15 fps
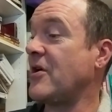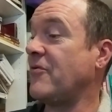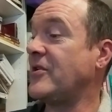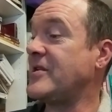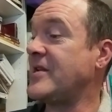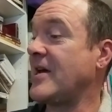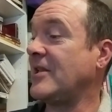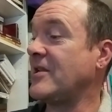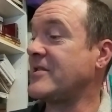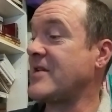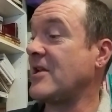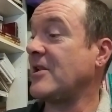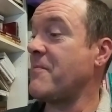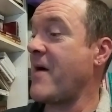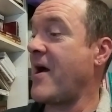of a
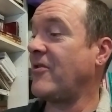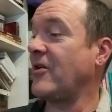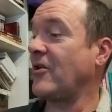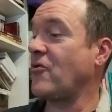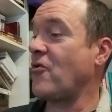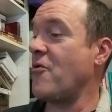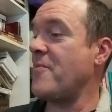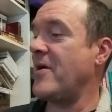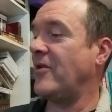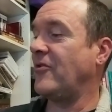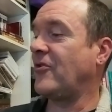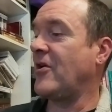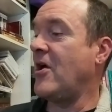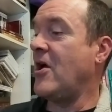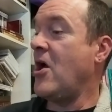telepathic torment,